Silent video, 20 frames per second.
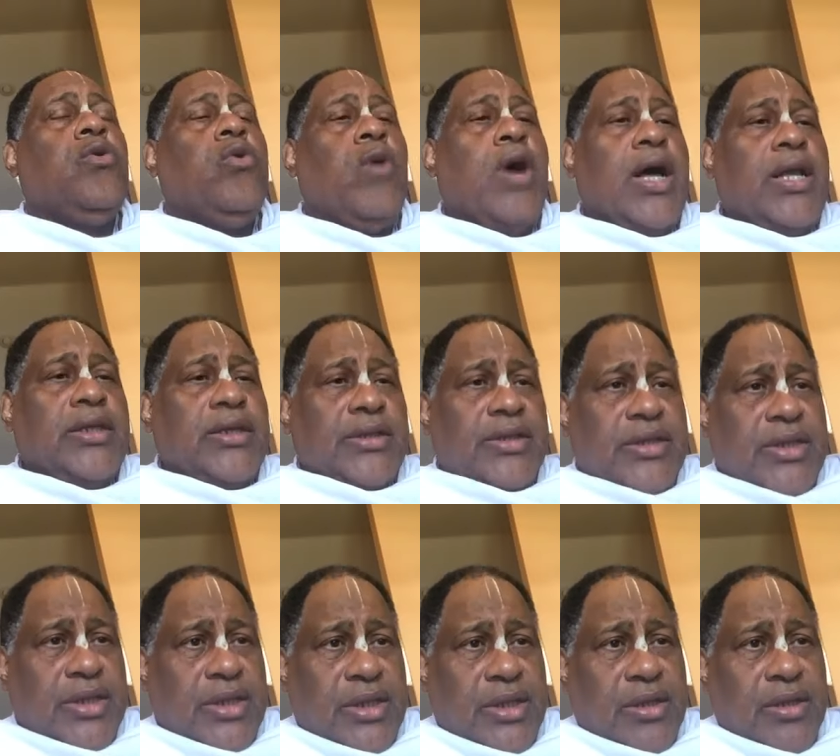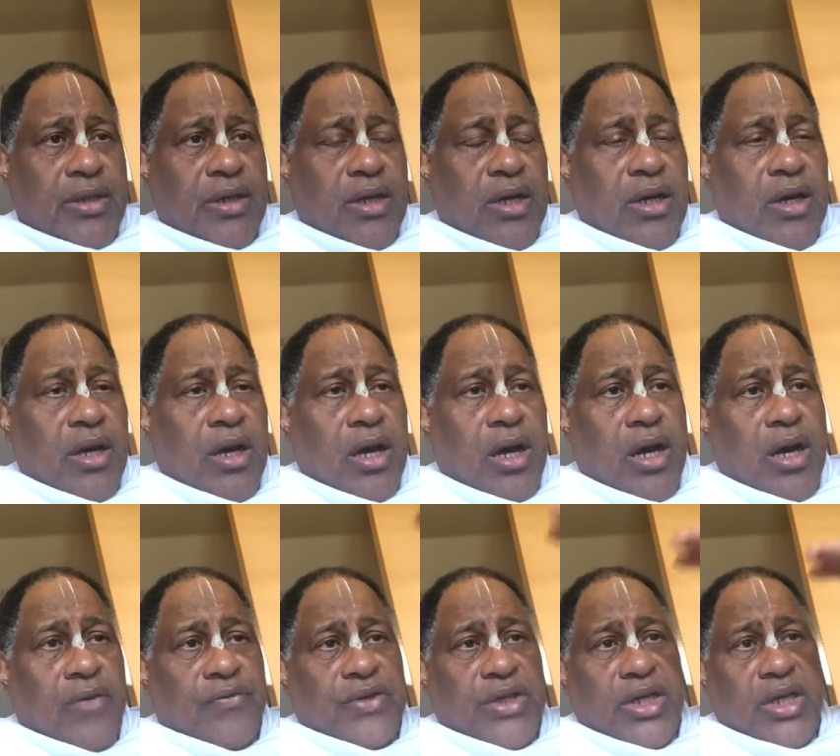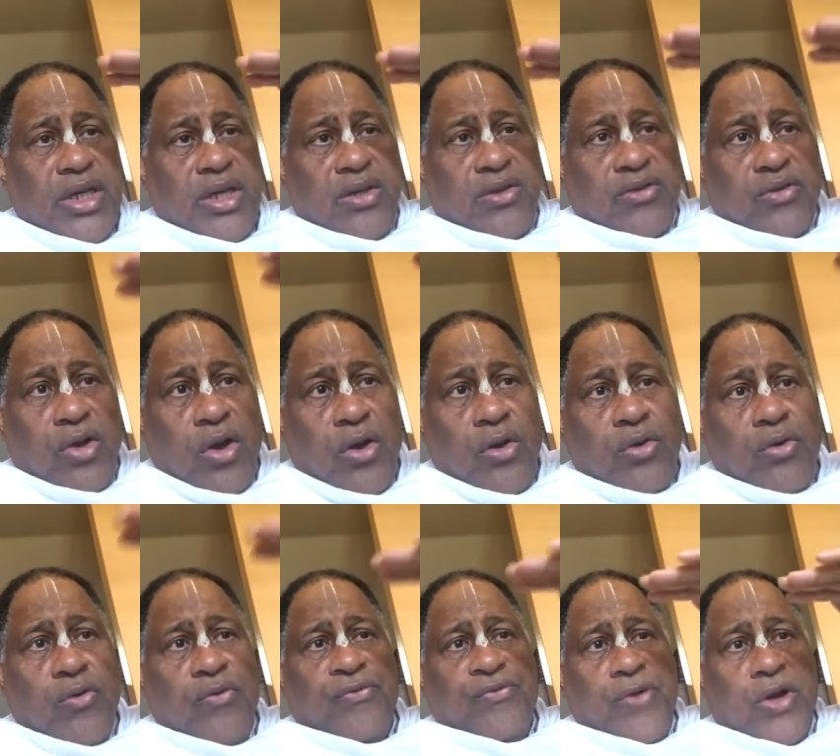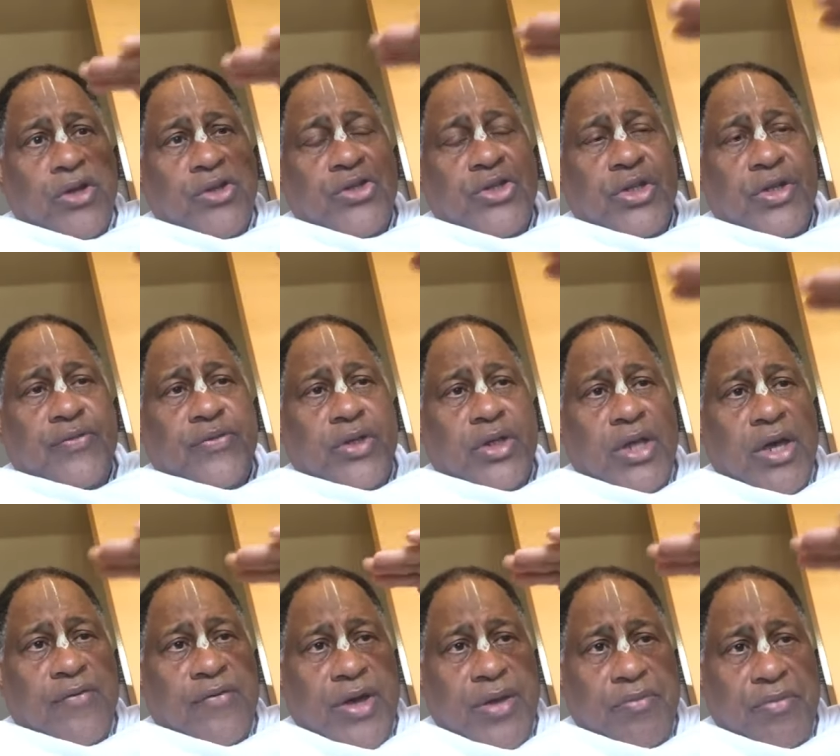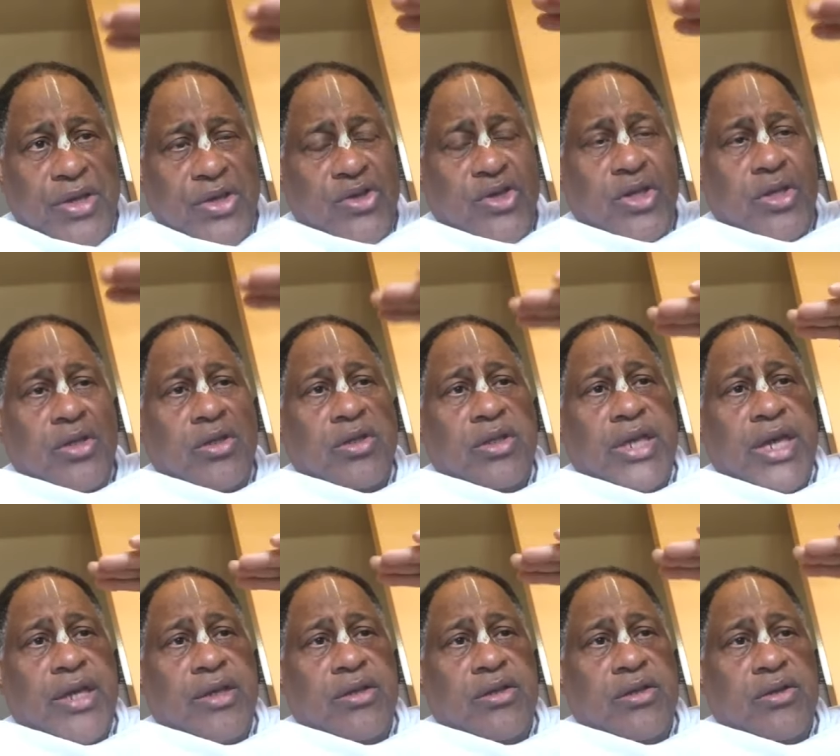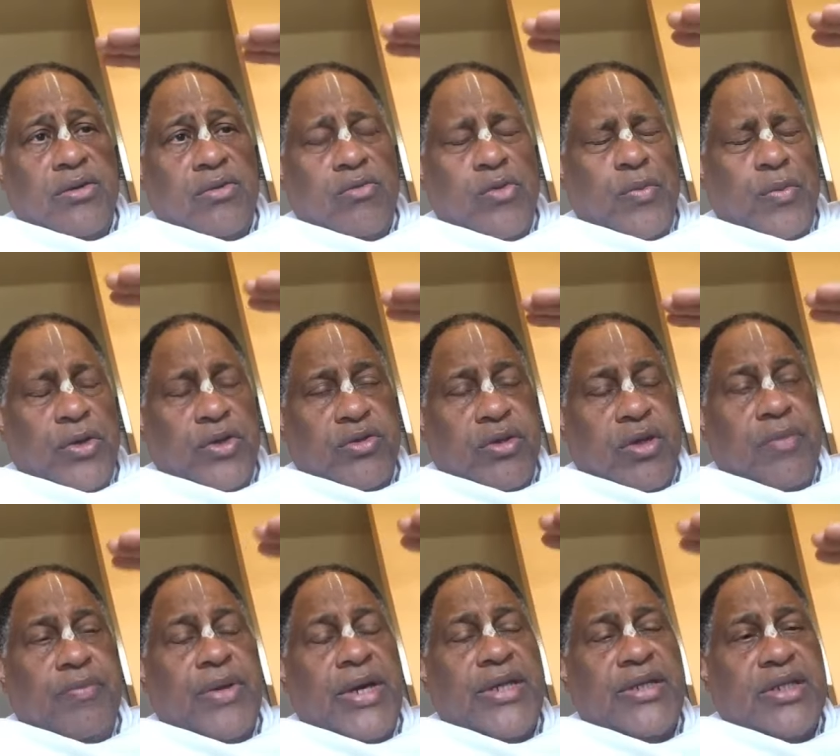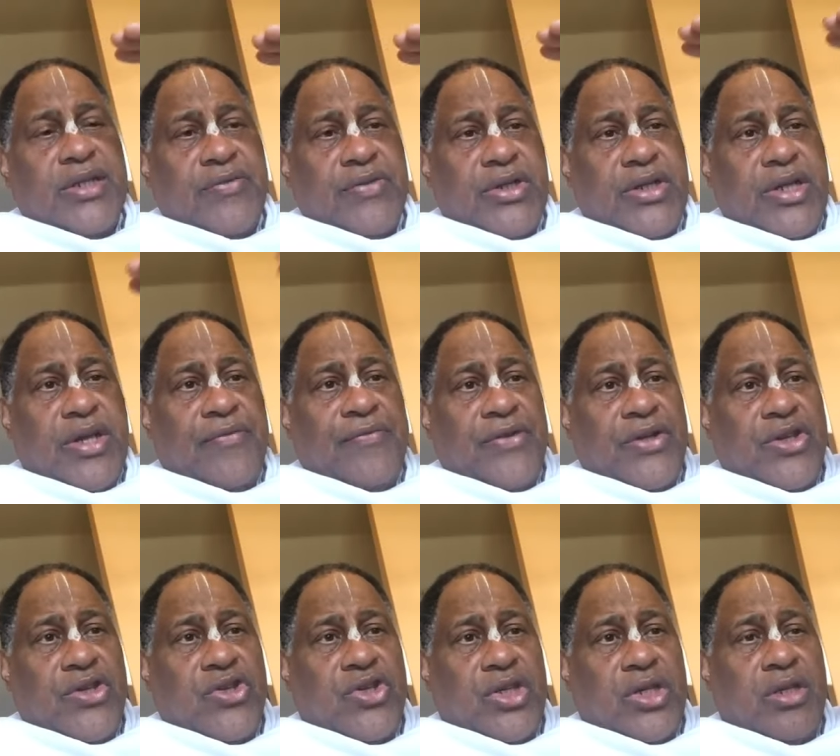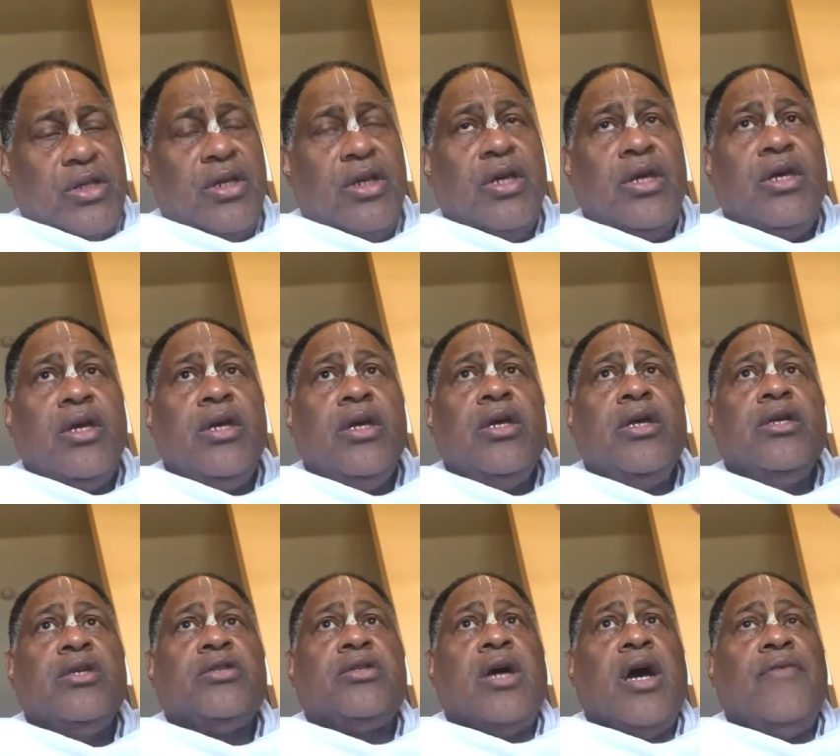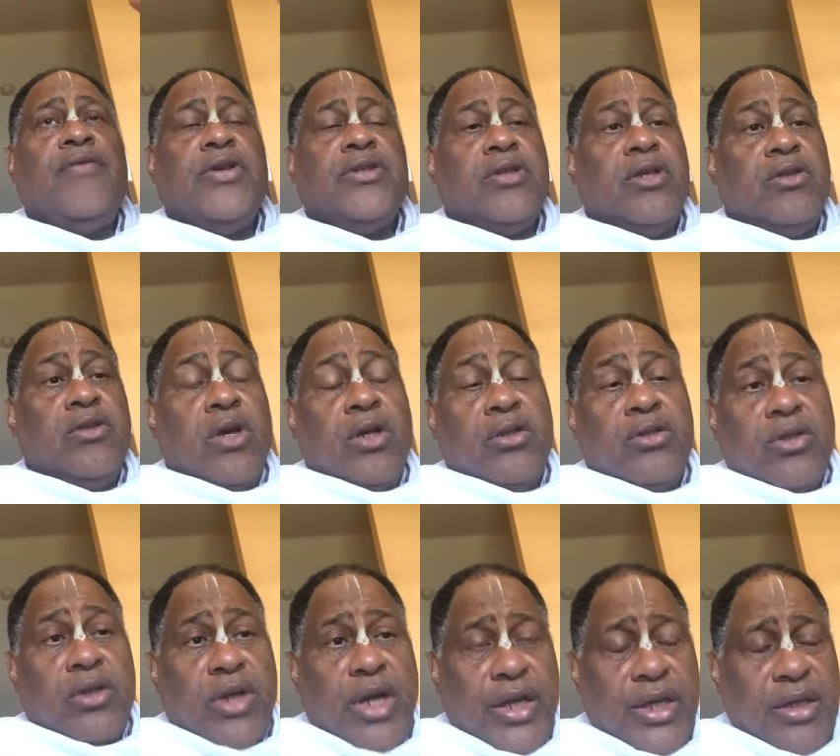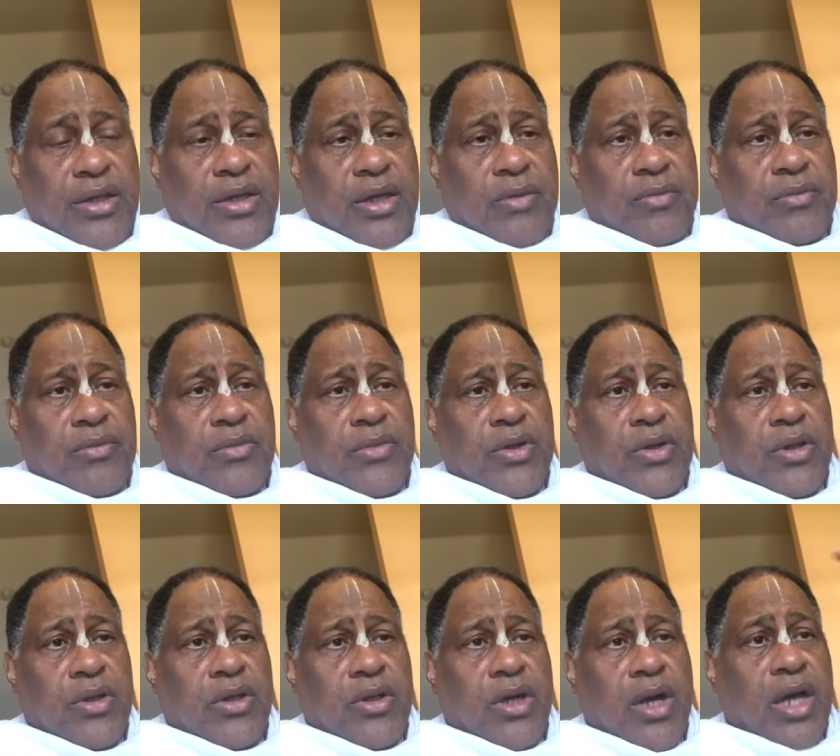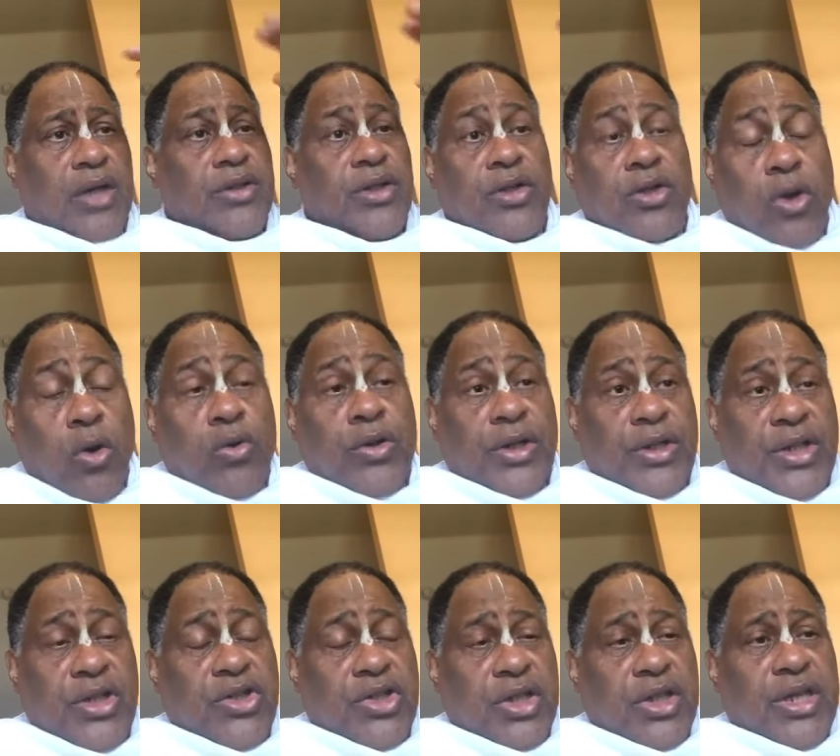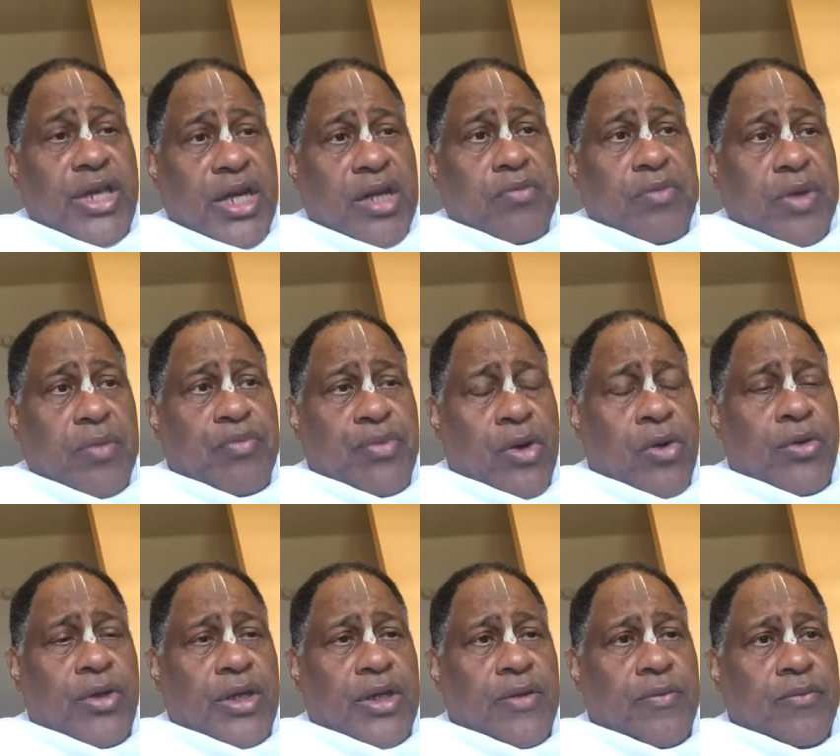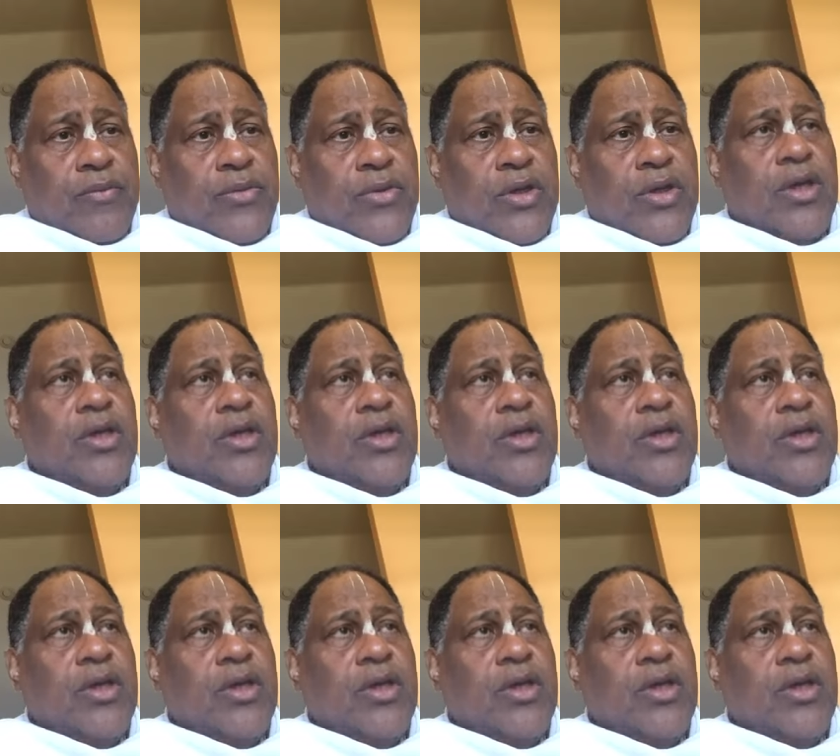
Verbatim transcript: quality of the eternal function of the love. I mentioned that Rupa Goswami has given a definition, Savata Dongsarahitam. Under no condition can it be broken.